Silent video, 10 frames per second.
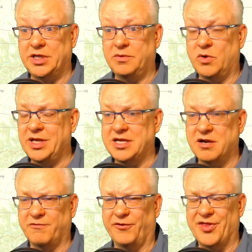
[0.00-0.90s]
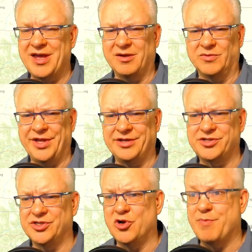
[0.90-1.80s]
What a year for them, the
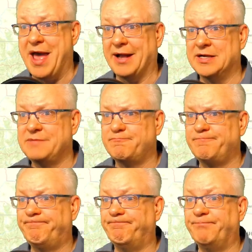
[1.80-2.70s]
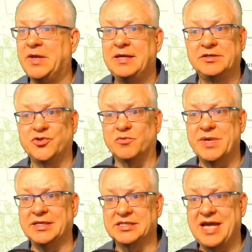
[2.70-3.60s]
snowpack, huh?
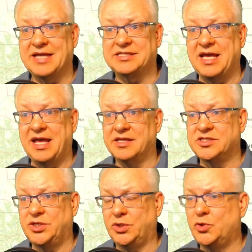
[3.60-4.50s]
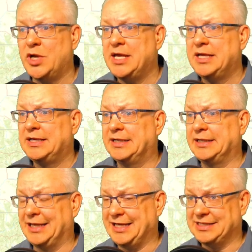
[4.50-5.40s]
Tremendous. Cascades, too.
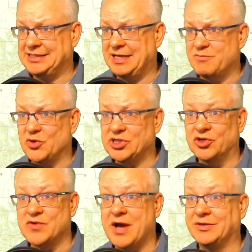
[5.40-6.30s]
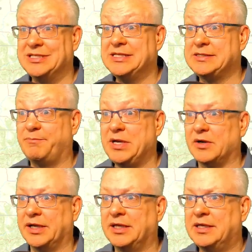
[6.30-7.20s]
Like I said, most of the drought
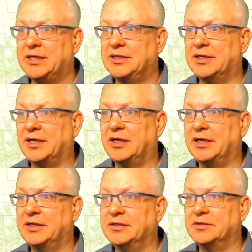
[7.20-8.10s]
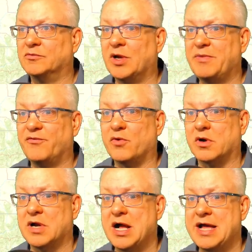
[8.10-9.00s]
disappearing right before
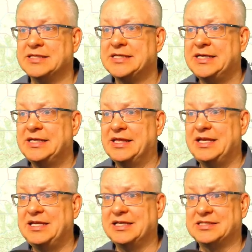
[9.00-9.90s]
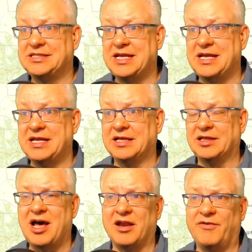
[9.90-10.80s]
our eyes. Then you can see a
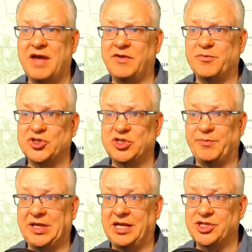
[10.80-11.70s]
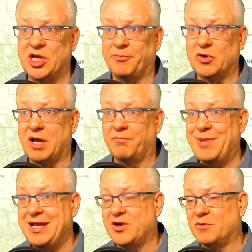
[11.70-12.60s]
lot of heavy precipitation up around
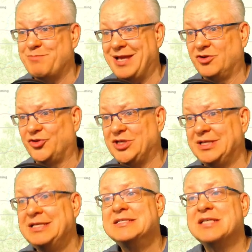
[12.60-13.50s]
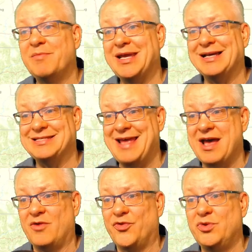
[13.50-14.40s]
Baker, Pendleton, coming on
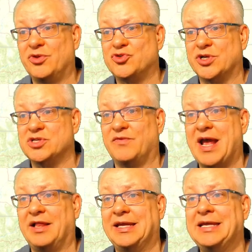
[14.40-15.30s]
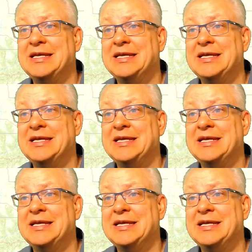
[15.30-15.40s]
down through the Treasure Valley,